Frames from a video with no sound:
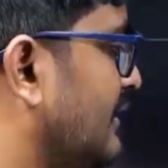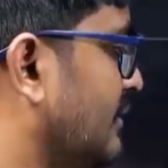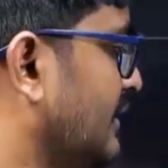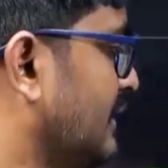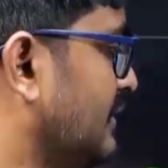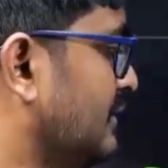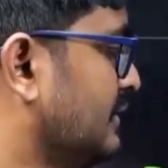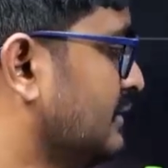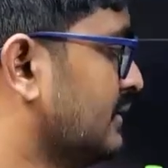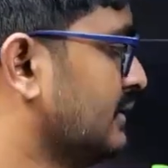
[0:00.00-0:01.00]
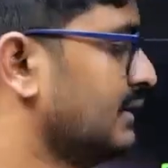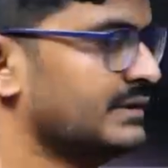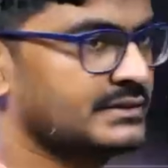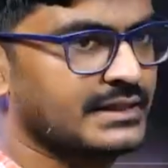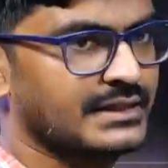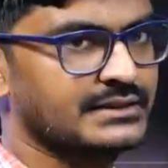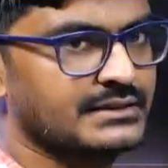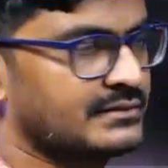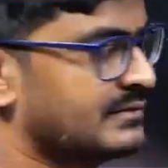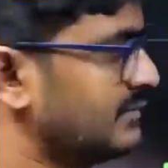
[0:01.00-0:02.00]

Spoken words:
It will be in this direction,